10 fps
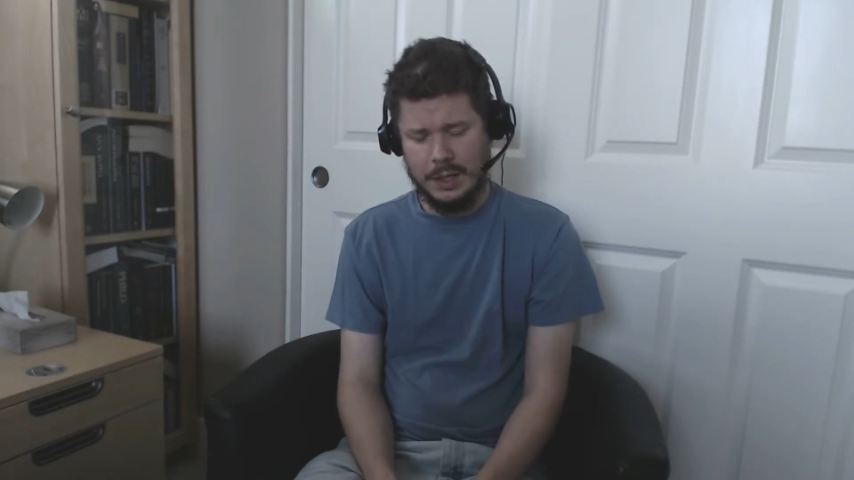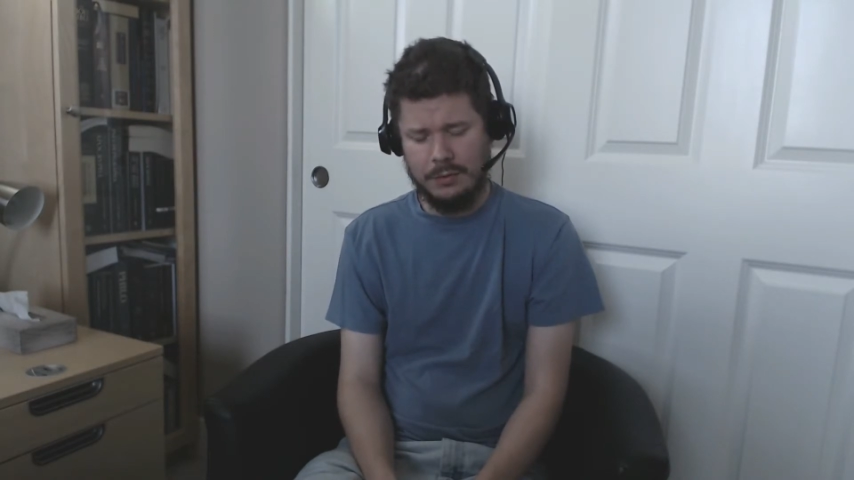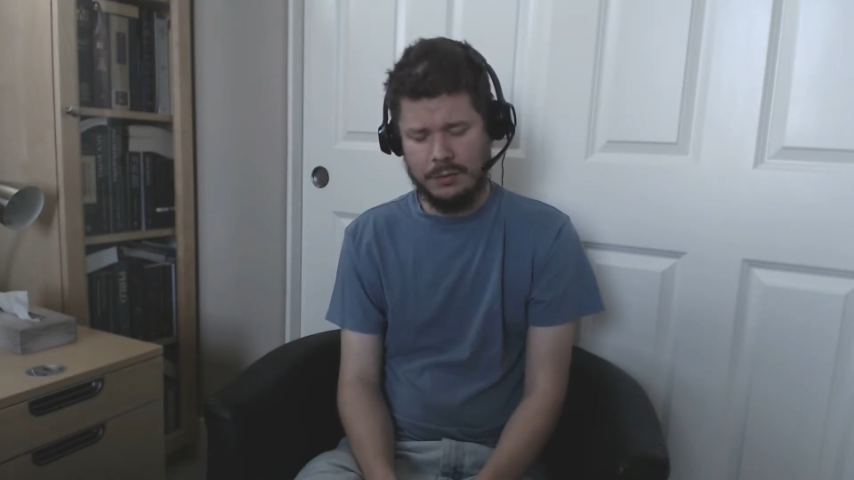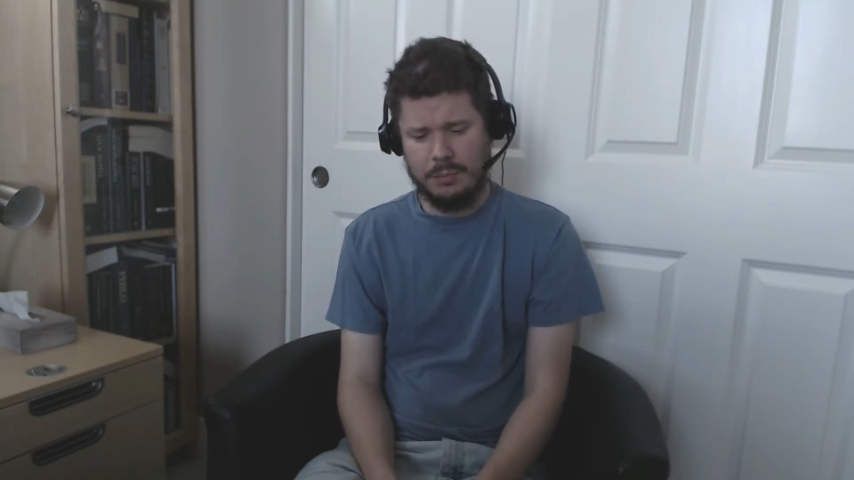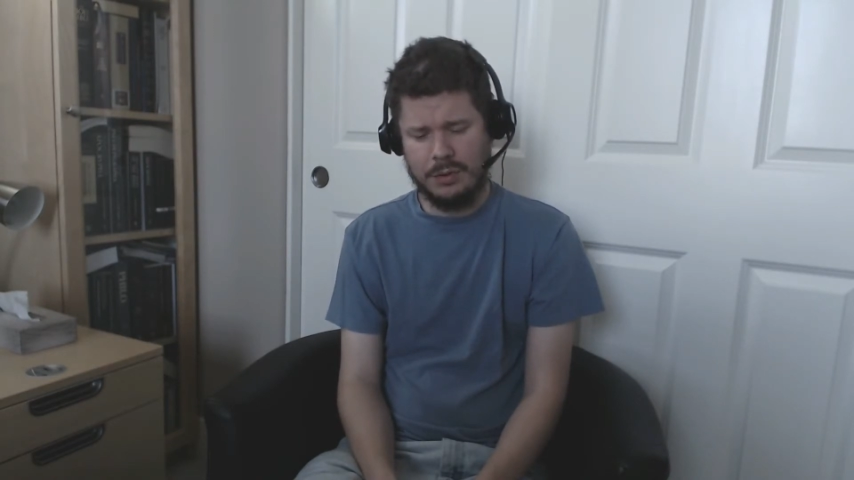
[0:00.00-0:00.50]

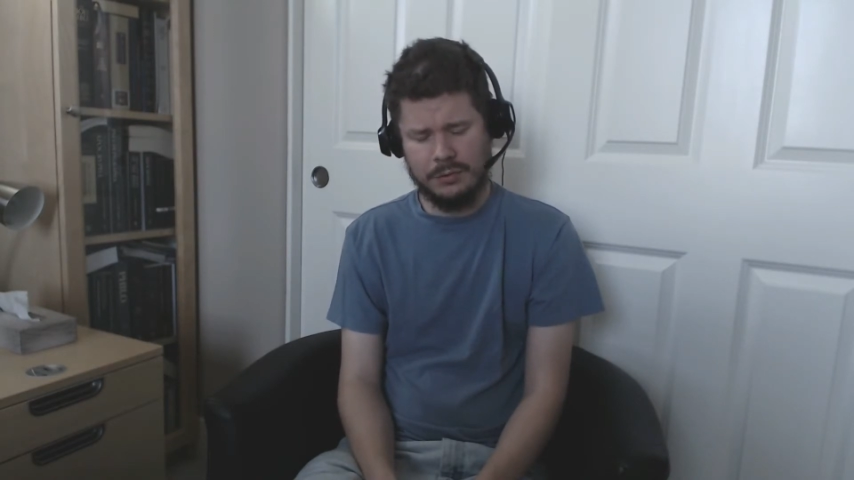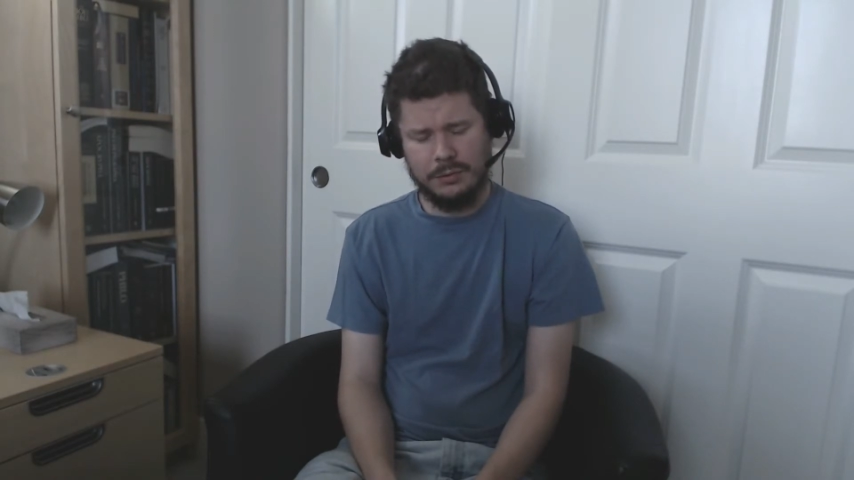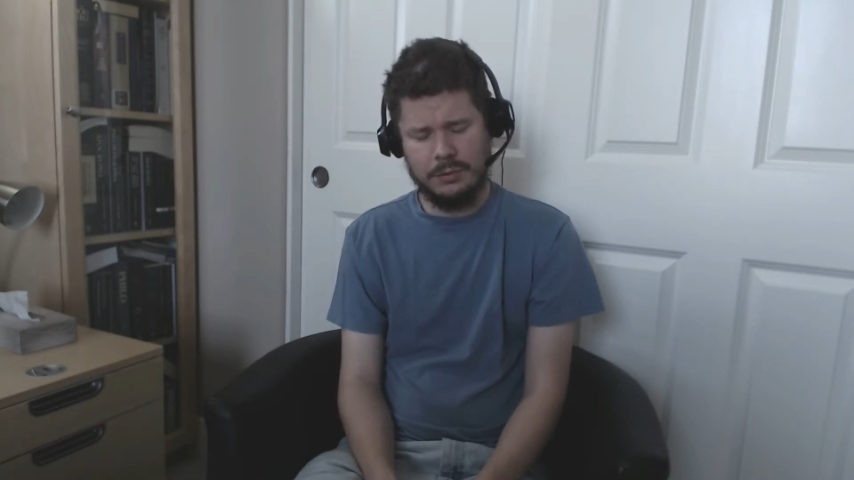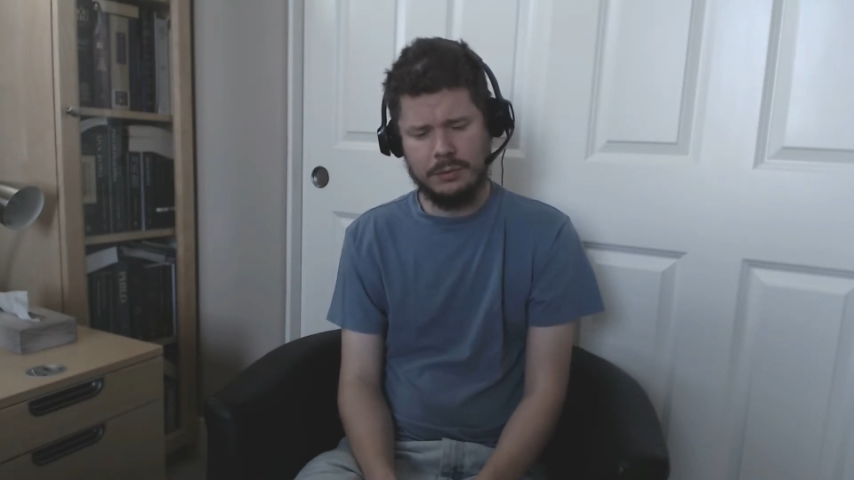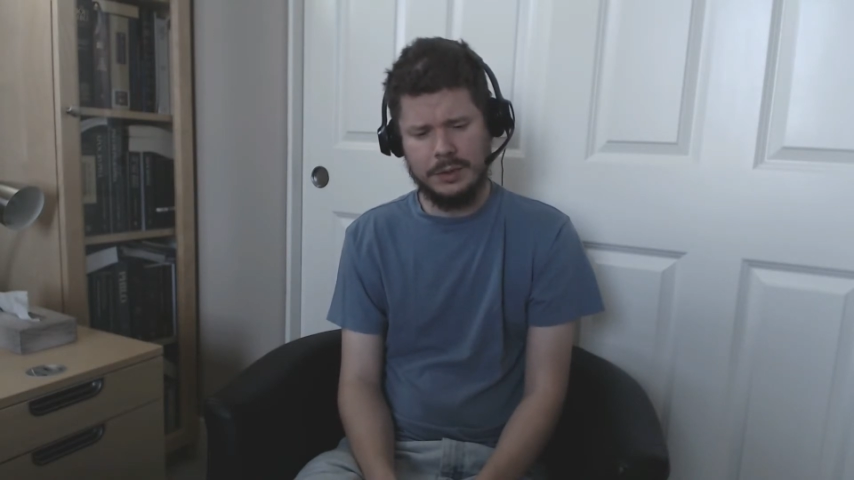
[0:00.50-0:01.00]
It's a
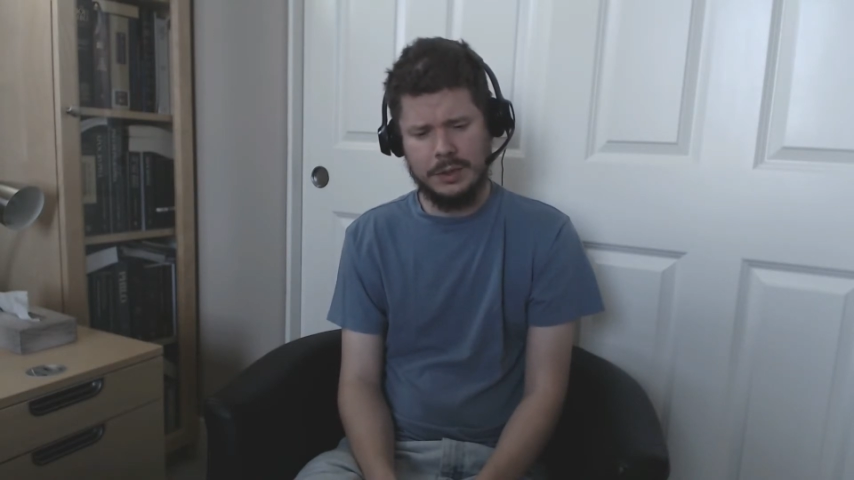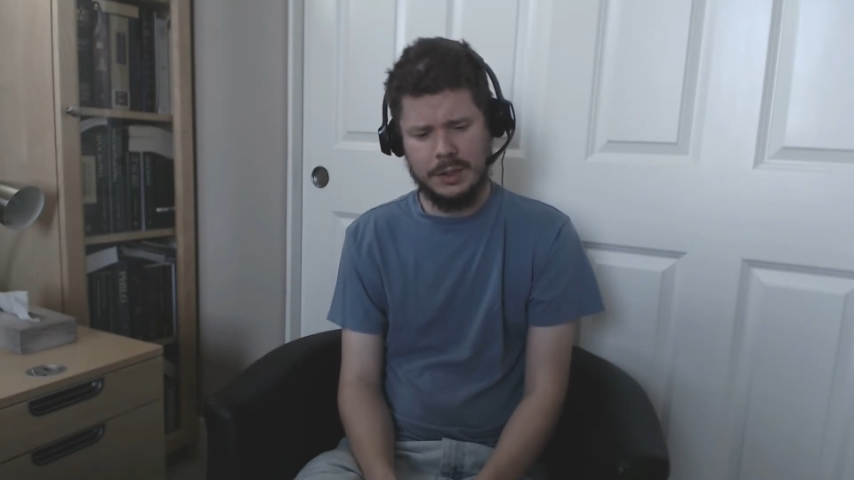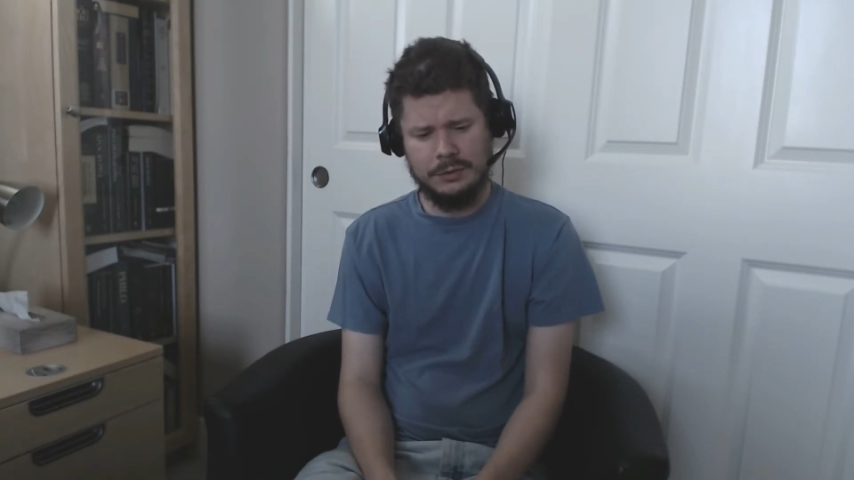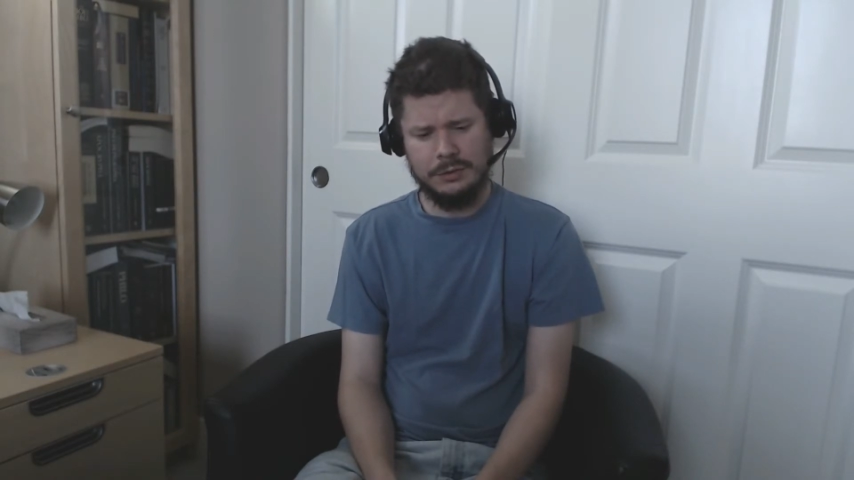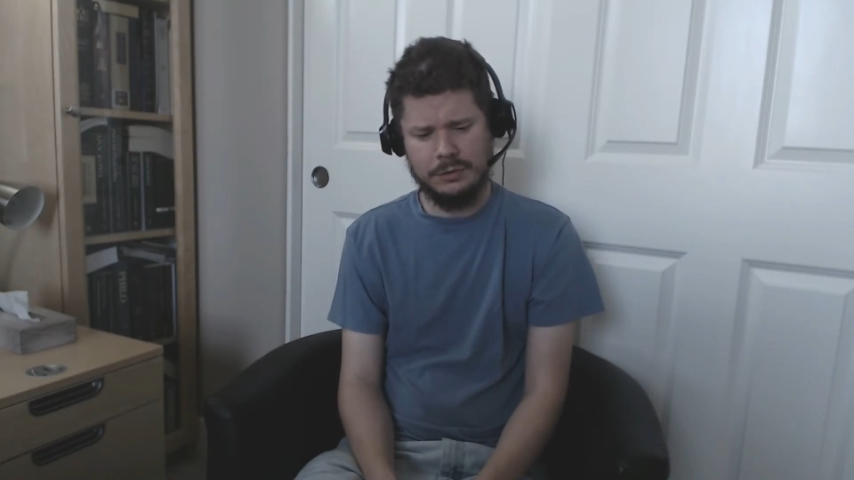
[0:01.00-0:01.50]
personal
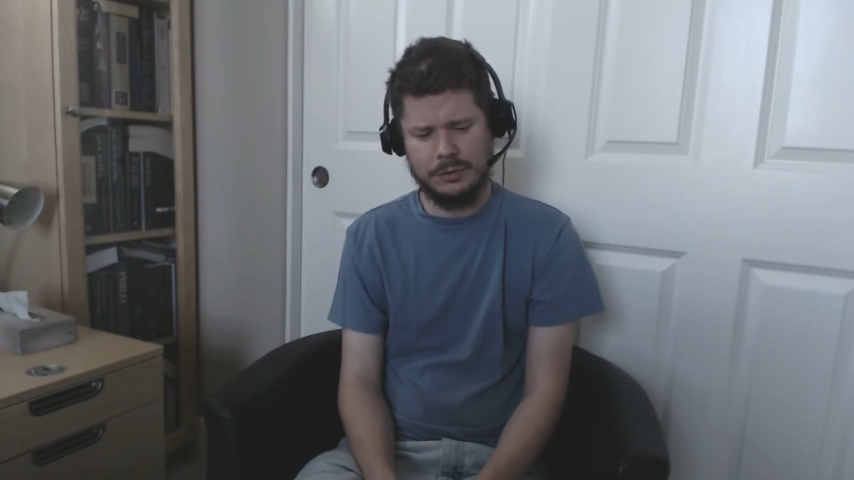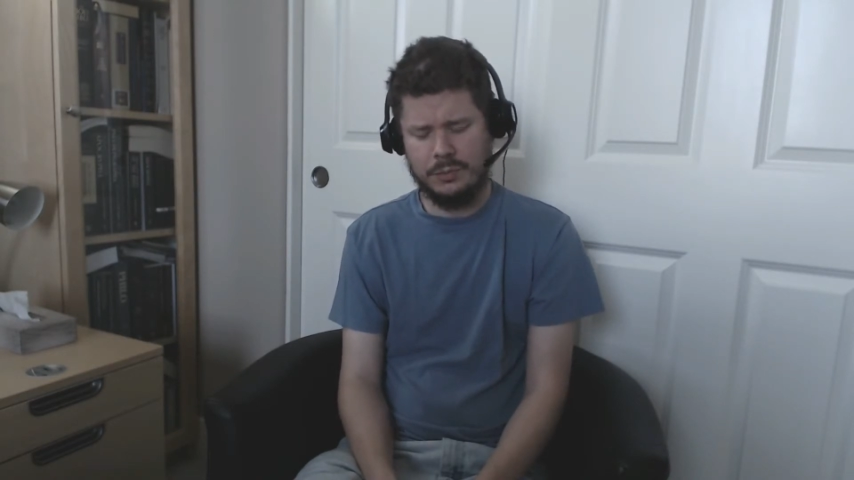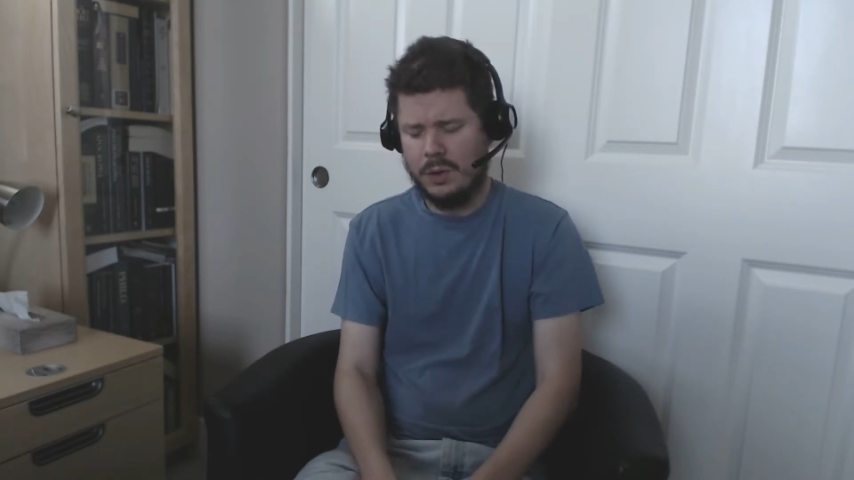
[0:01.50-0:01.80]
relationship.